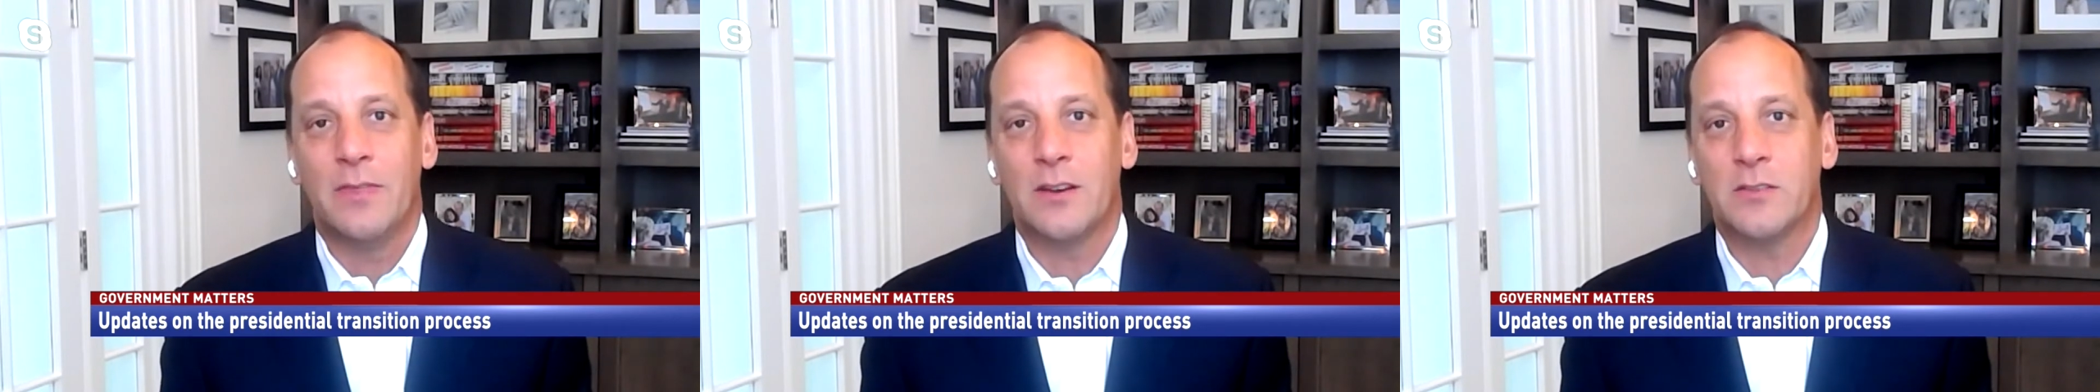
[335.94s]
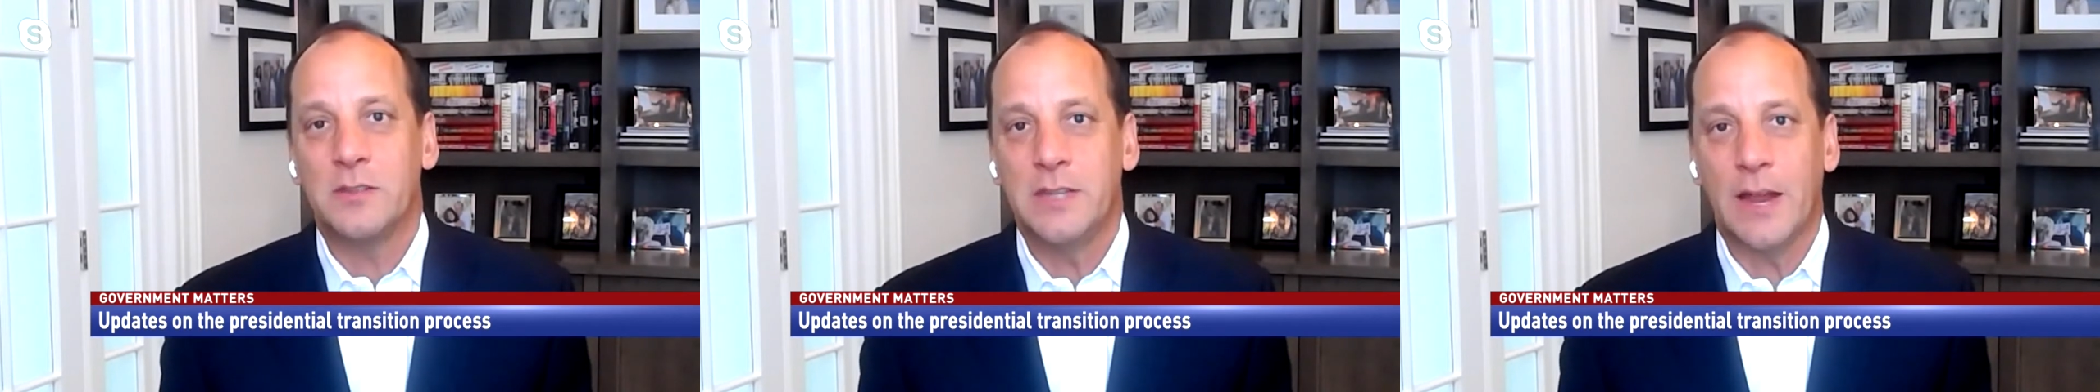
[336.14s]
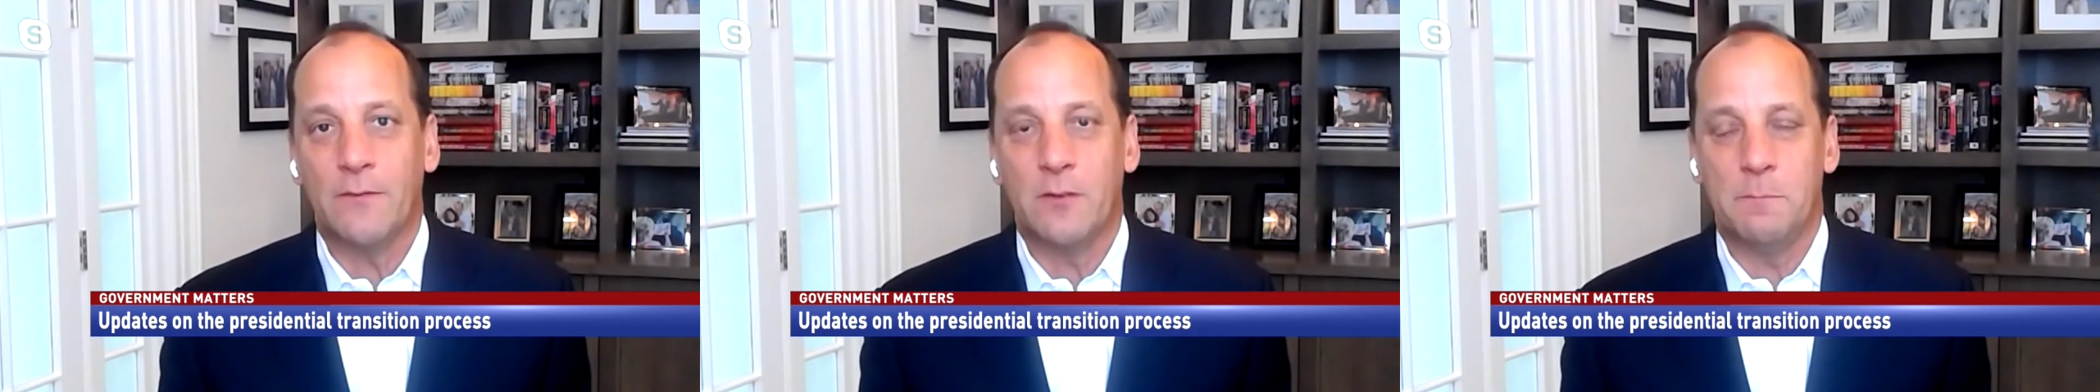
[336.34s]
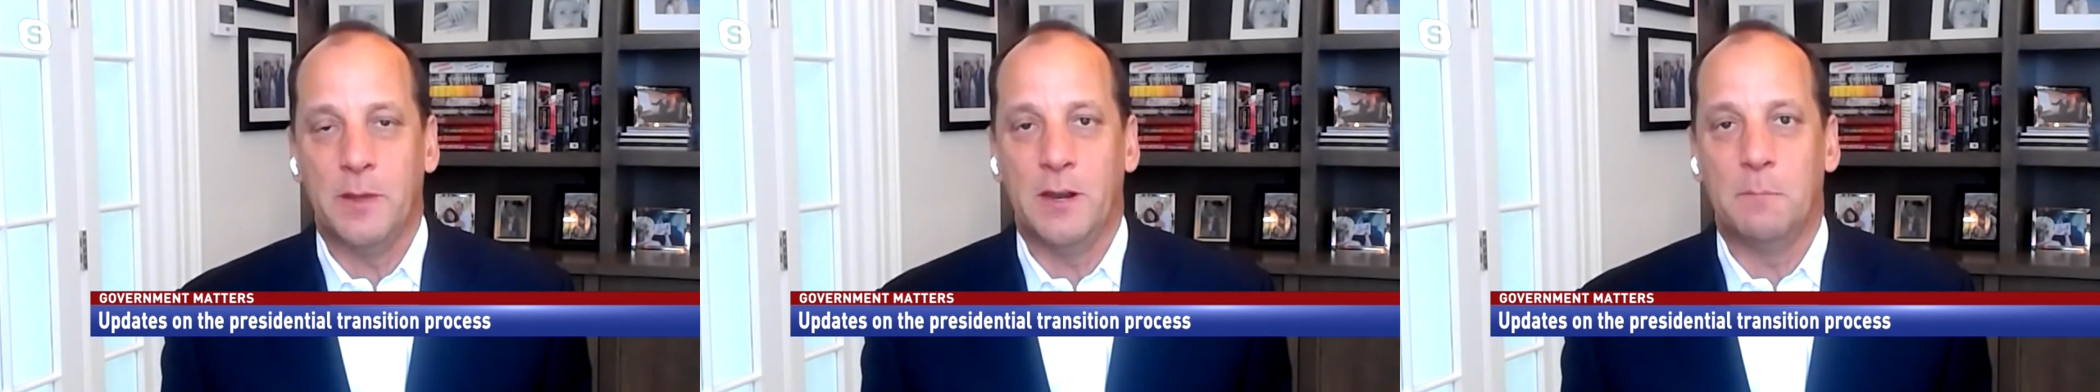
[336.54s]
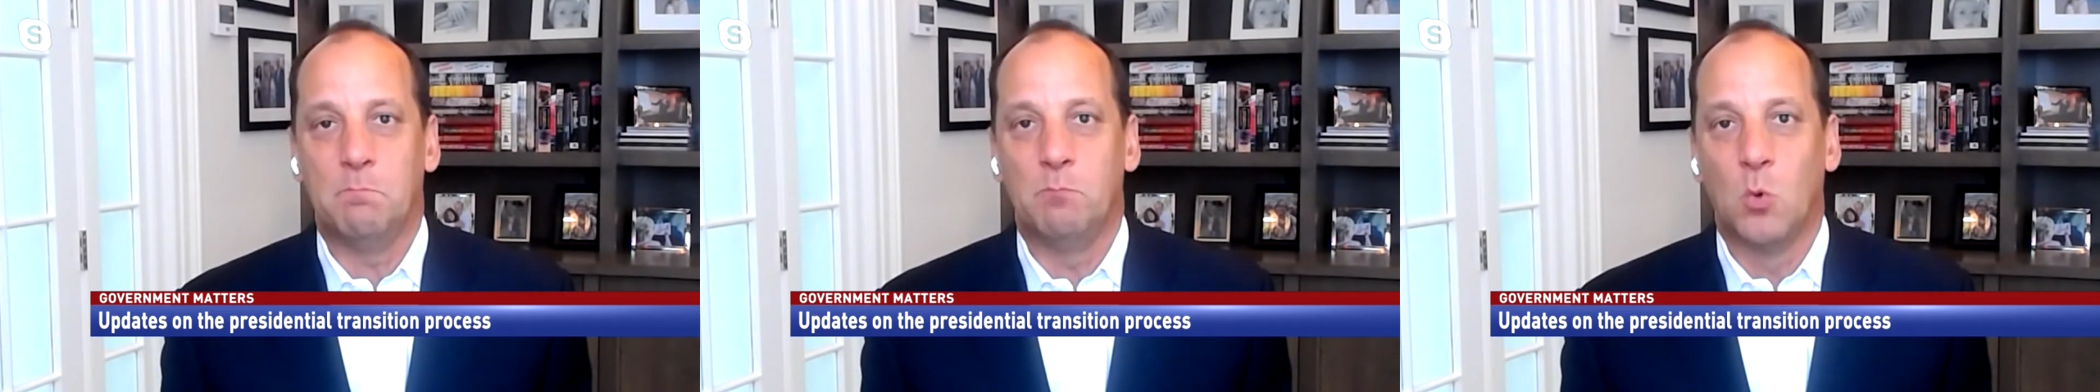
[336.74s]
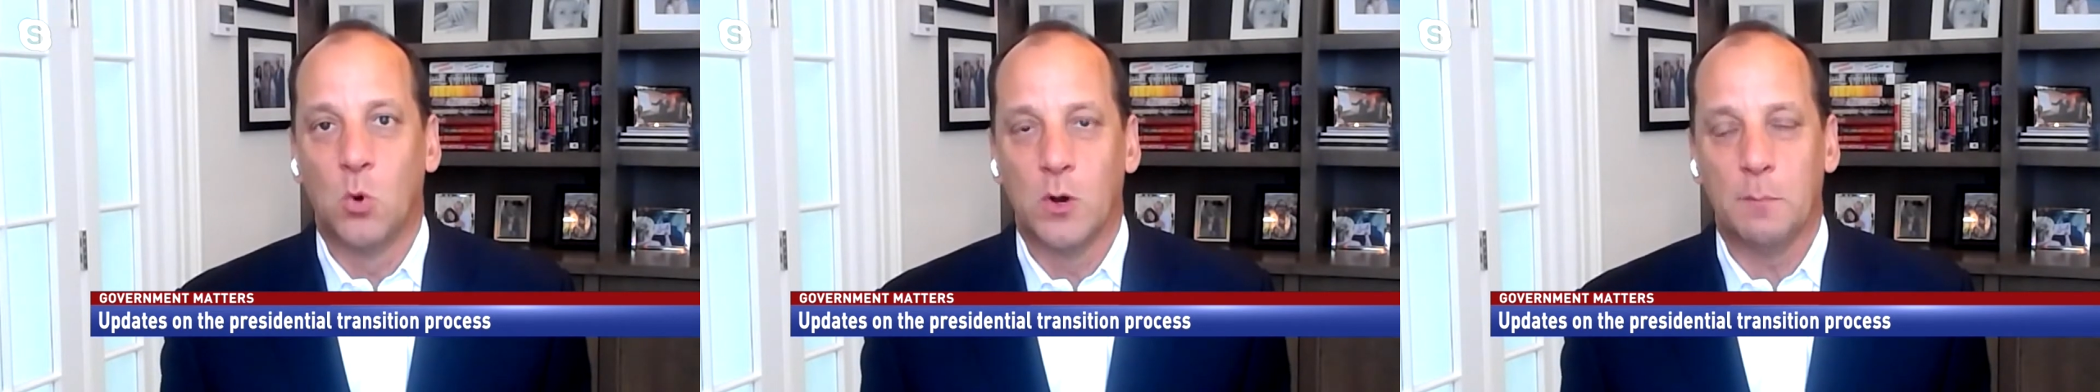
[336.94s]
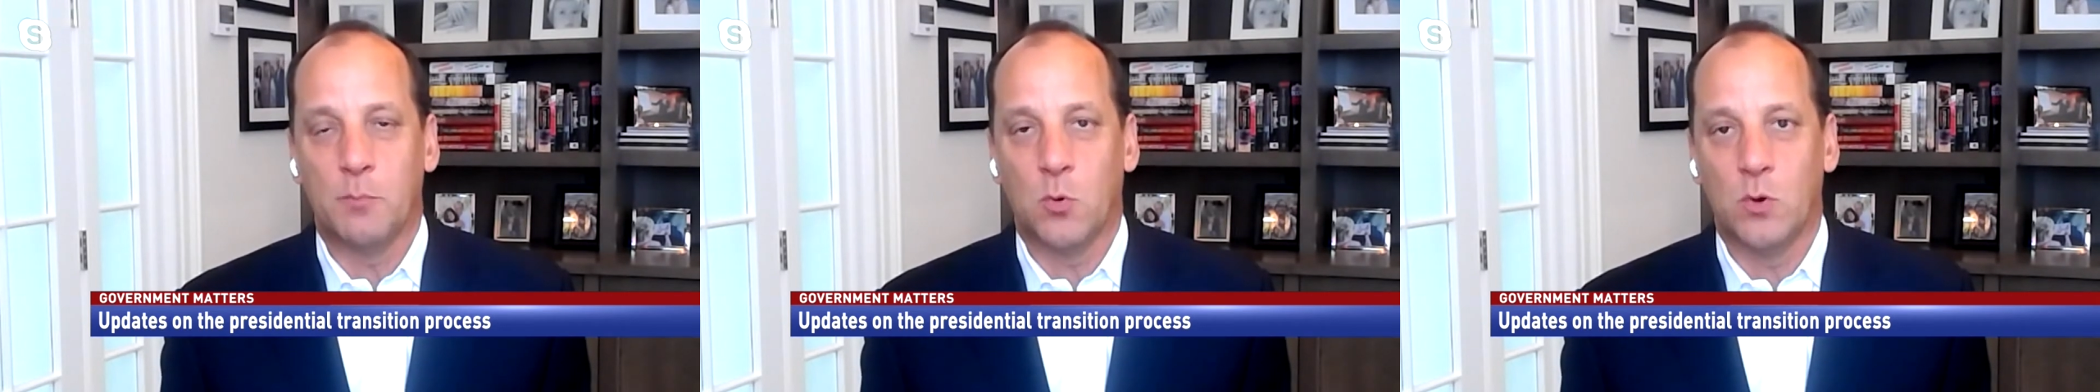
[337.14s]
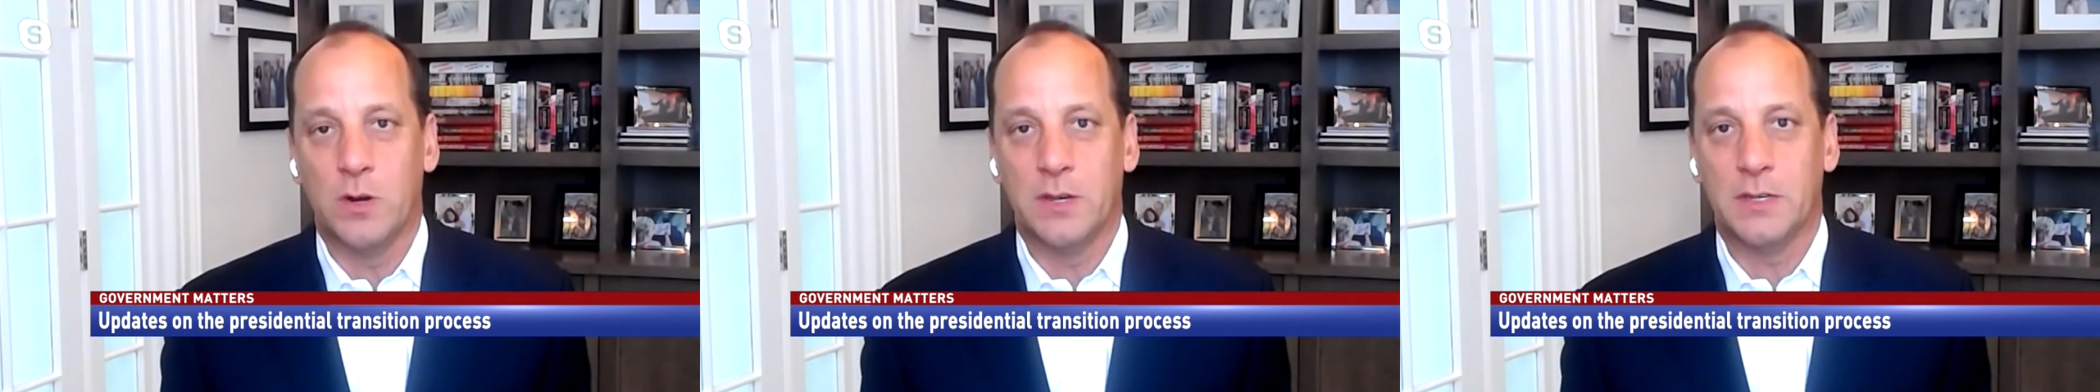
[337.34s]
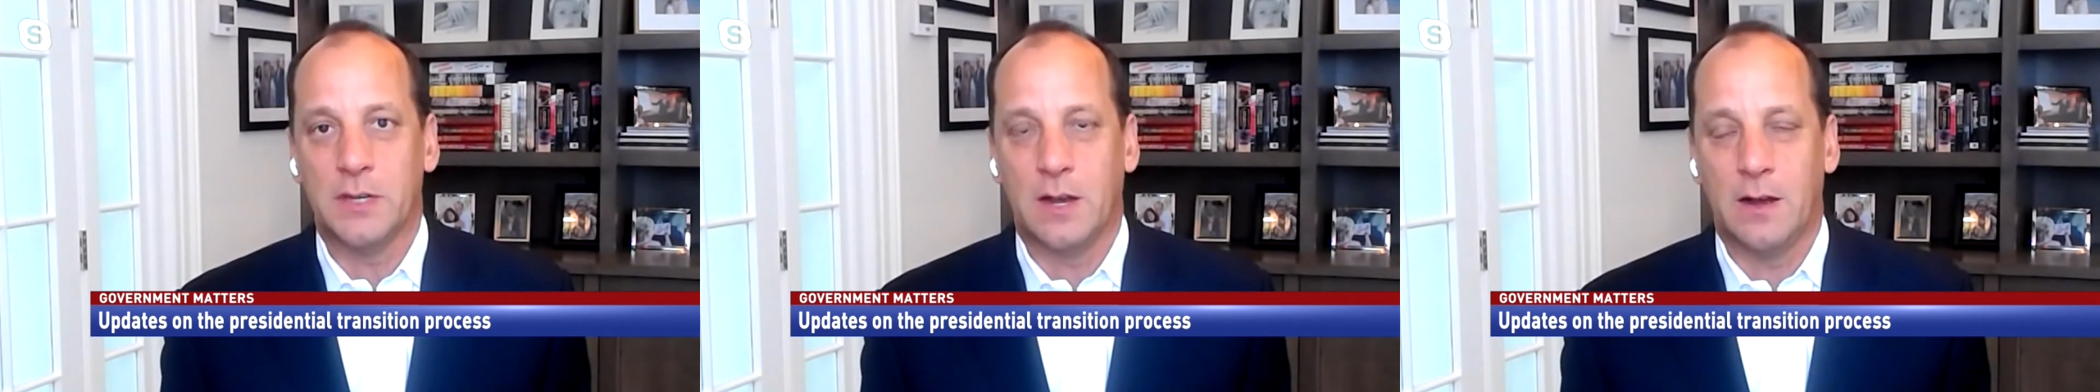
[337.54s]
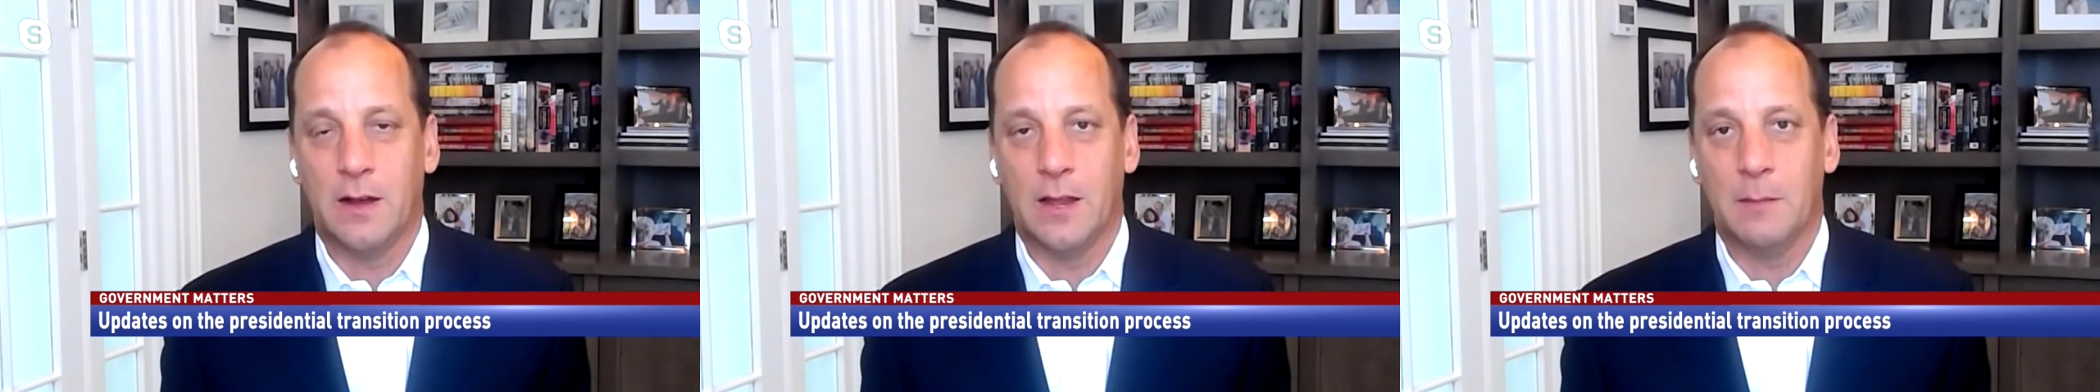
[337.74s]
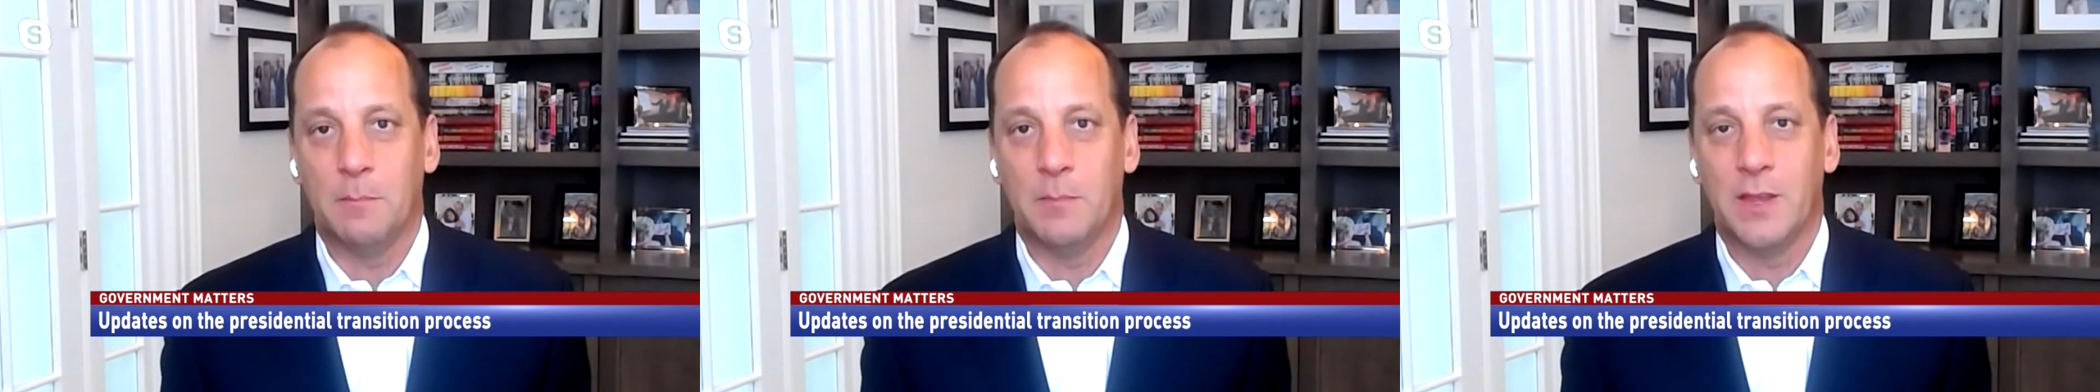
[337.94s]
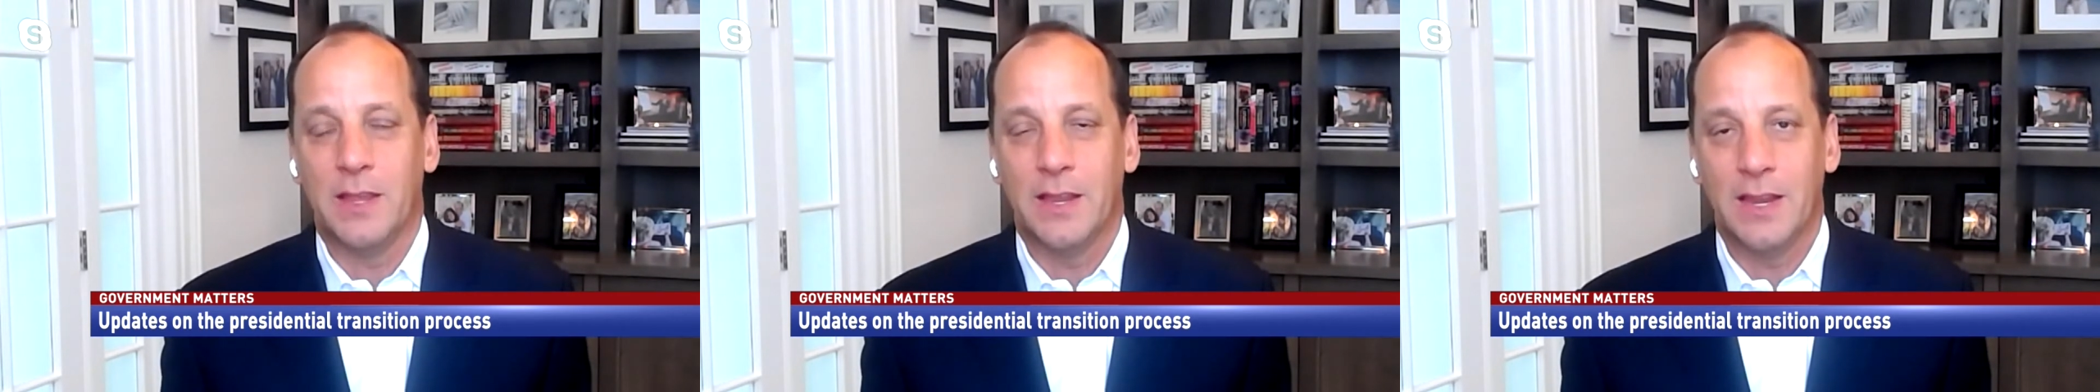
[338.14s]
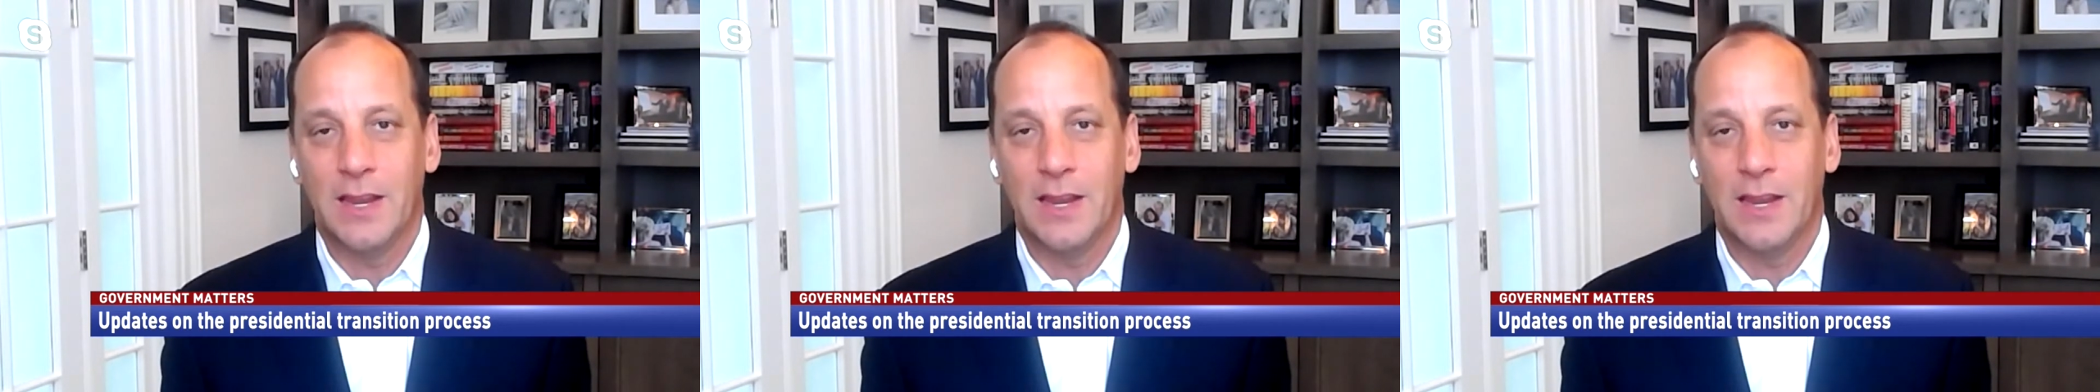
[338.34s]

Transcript: There's never been a more important time